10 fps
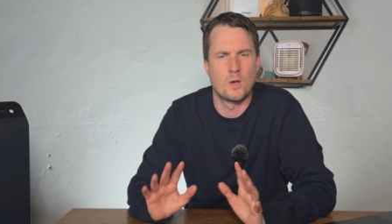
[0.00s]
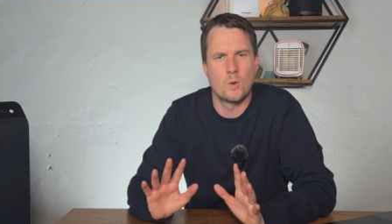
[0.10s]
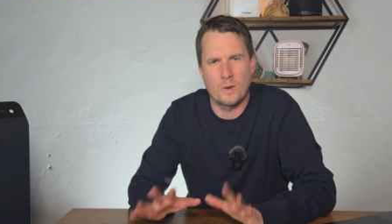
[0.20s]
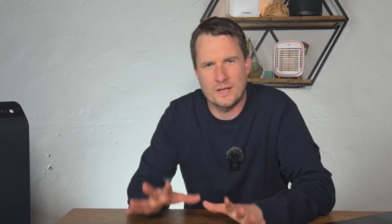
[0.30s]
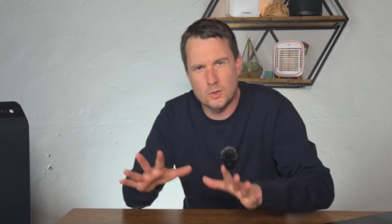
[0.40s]

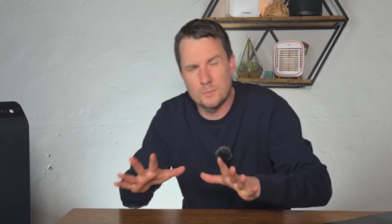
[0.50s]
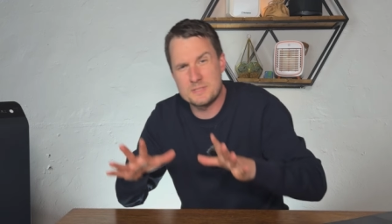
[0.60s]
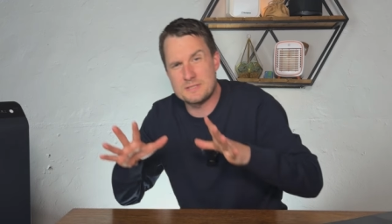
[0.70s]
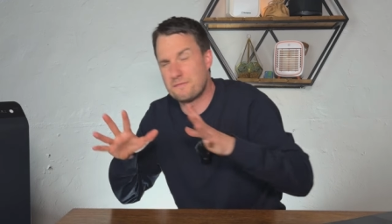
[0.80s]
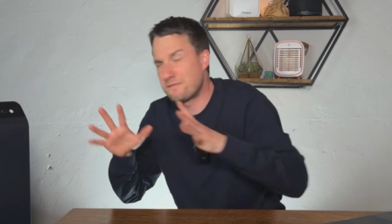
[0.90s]
When it
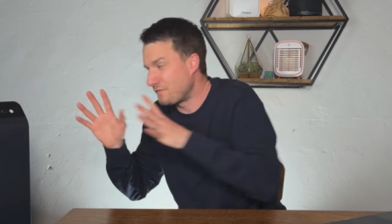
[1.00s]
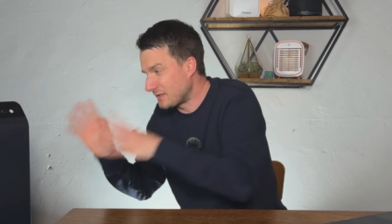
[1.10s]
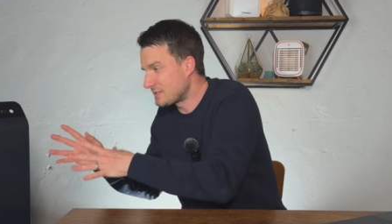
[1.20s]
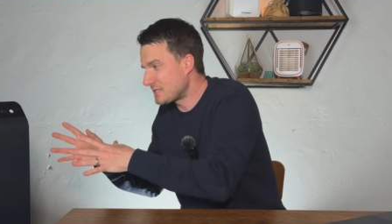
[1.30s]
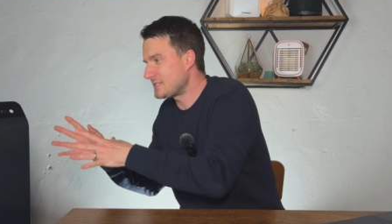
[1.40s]
comes to
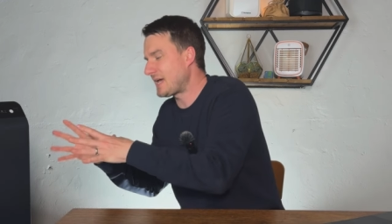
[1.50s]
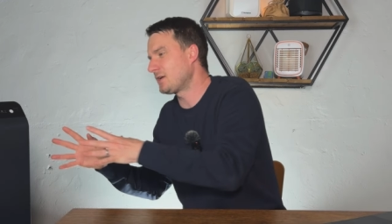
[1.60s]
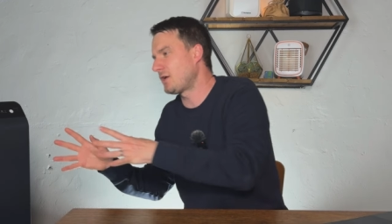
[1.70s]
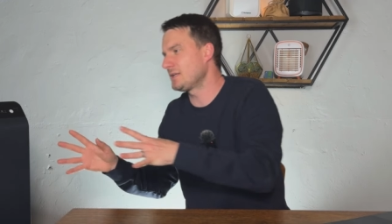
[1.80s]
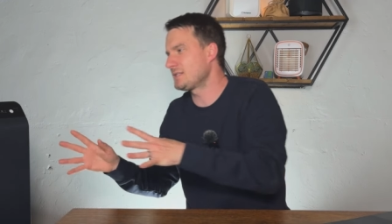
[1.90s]
filter
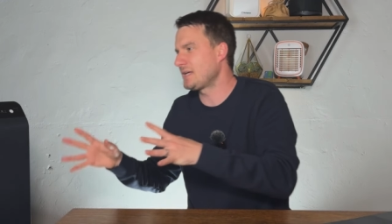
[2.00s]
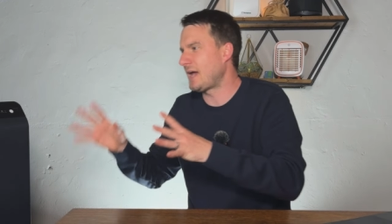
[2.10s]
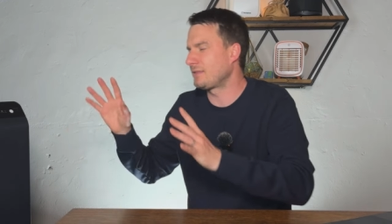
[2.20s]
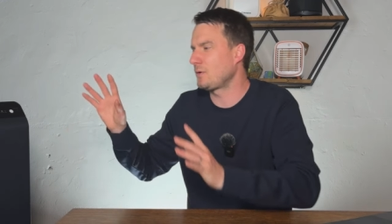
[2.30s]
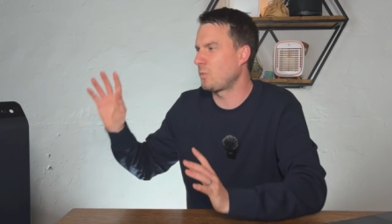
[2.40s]
technology, I
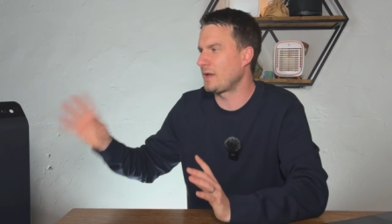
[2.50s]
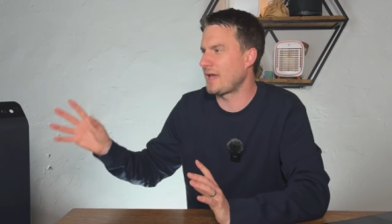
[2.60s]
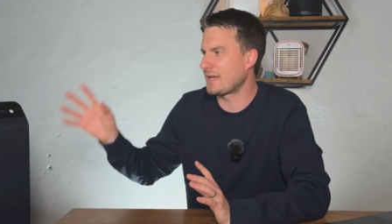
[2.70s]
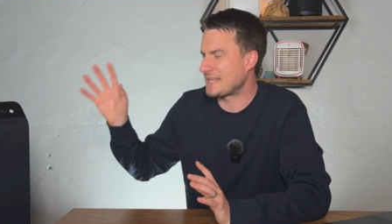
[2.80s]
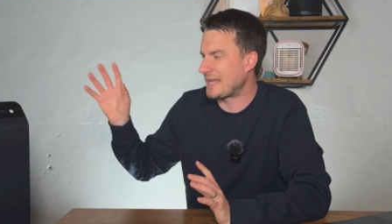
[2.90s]
think
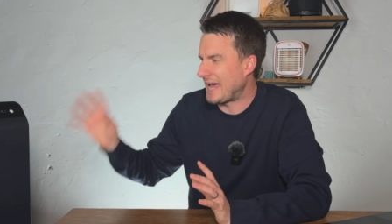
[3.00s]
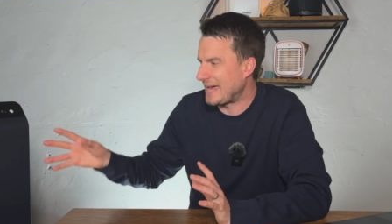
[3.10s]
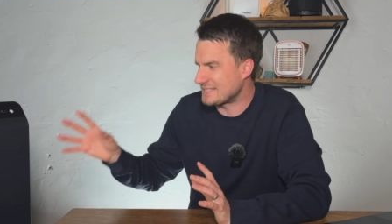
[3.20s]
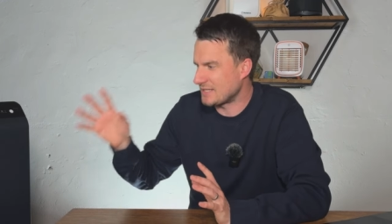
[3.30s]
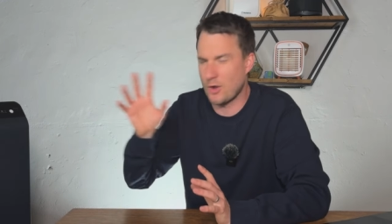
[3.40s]
Winix
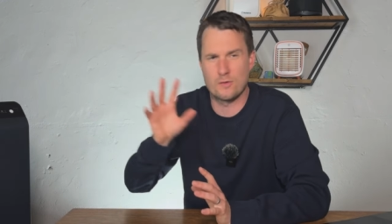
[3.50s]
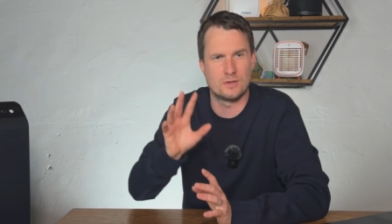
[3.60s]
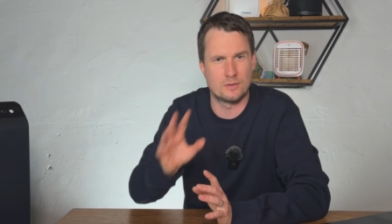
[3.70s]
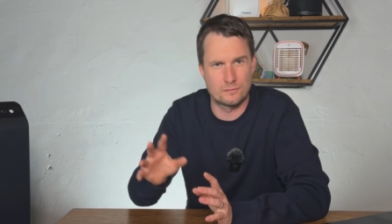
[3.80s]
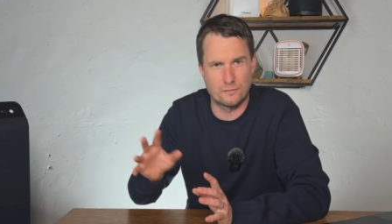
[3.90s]
has it over
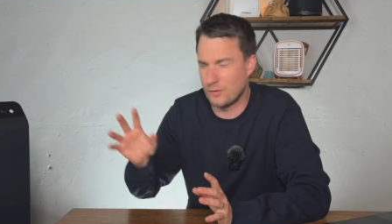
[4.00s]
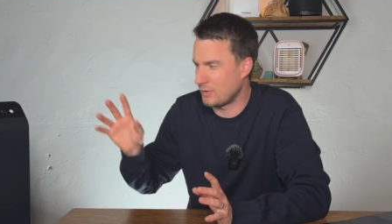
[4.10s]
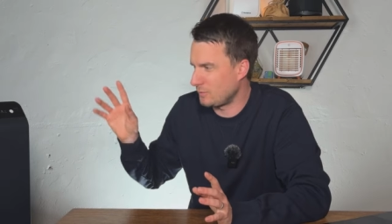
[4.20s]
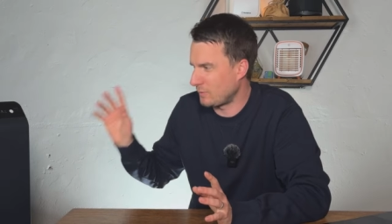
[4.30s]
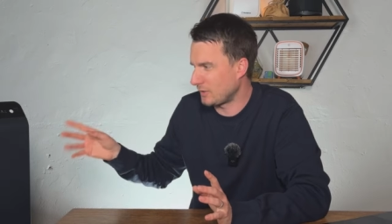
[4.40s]

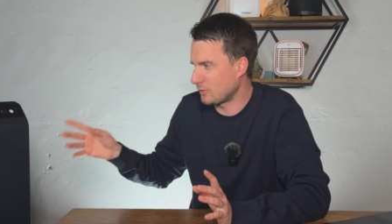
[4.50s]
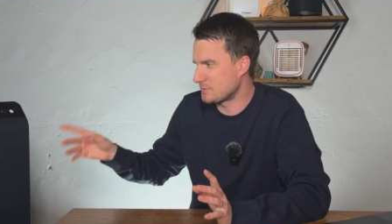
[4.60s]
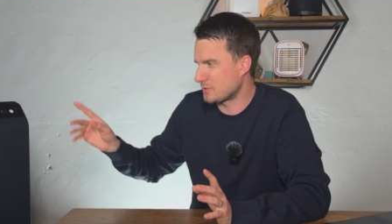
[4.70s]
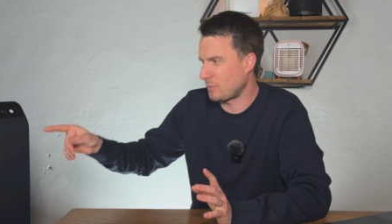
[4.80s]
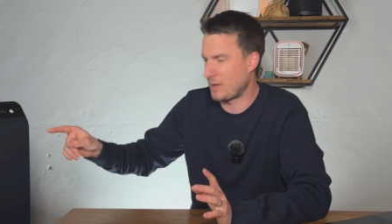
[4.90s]
Levoit when it
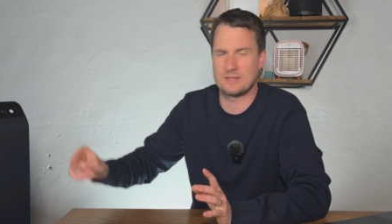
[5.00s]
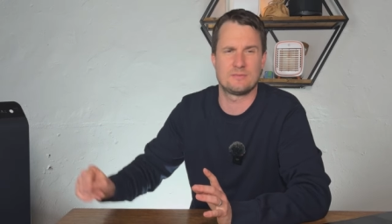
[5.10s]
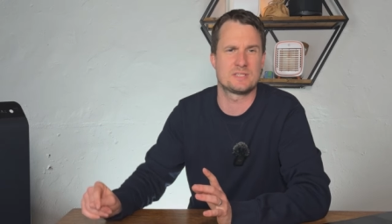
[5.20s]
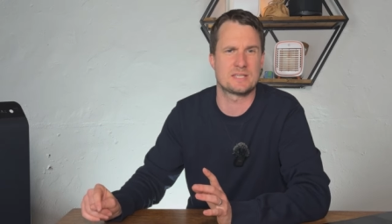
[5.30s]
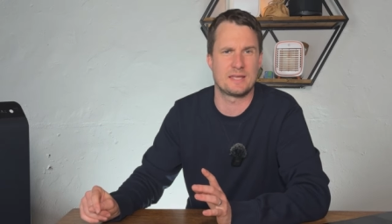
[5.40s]
comes to the way they've
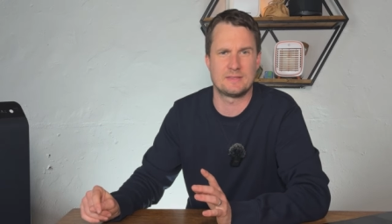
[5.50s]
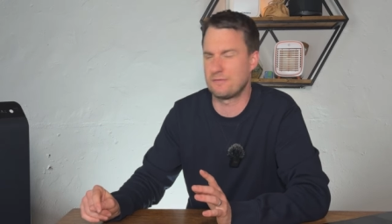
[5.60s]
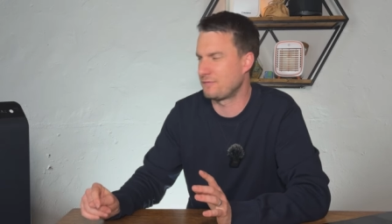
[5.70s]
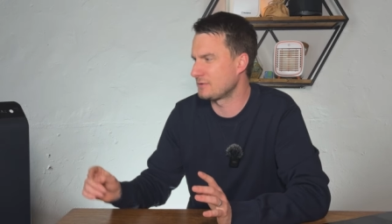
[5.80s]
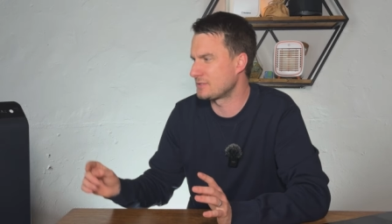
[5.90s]
designed their
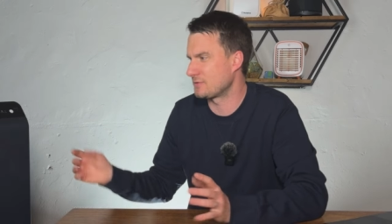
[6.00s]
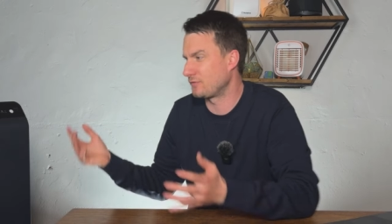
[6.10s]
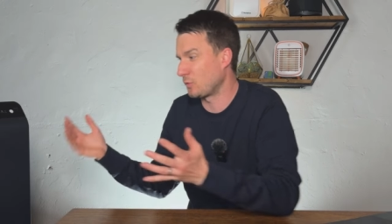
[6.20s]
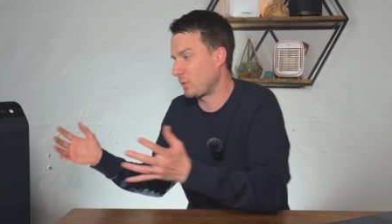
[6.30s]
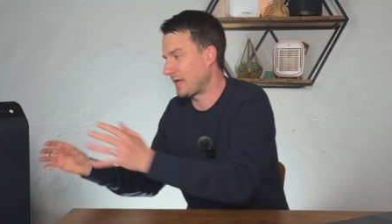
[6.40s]
filters for
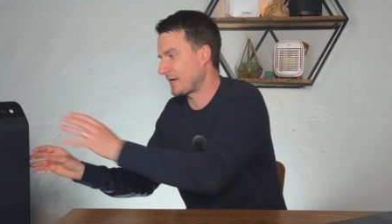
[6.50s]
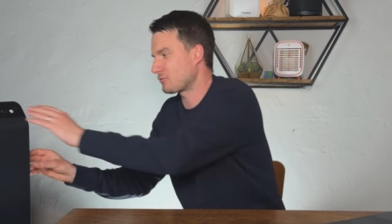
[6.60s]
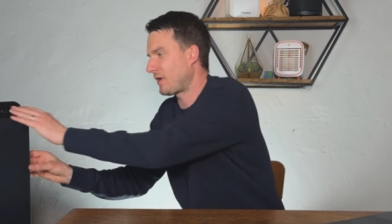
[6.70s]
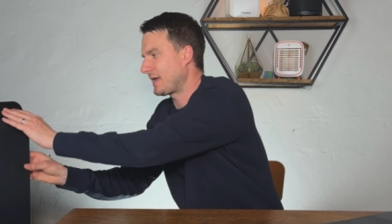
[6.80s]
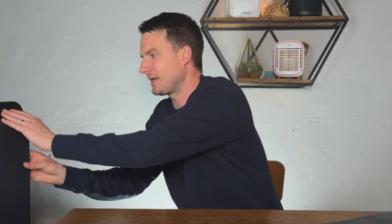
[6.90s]
the Winix
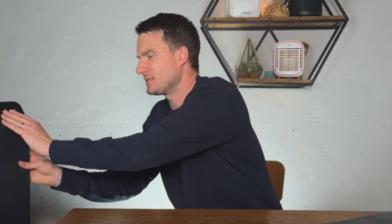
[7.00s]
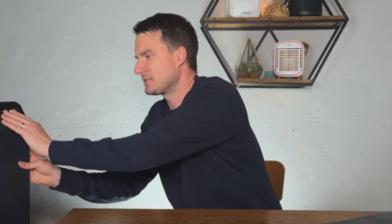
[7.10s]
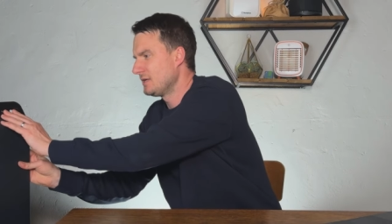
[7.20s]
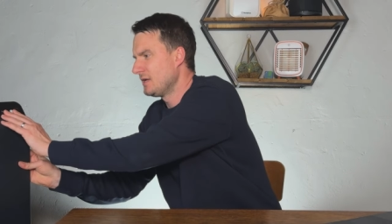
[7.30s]
range.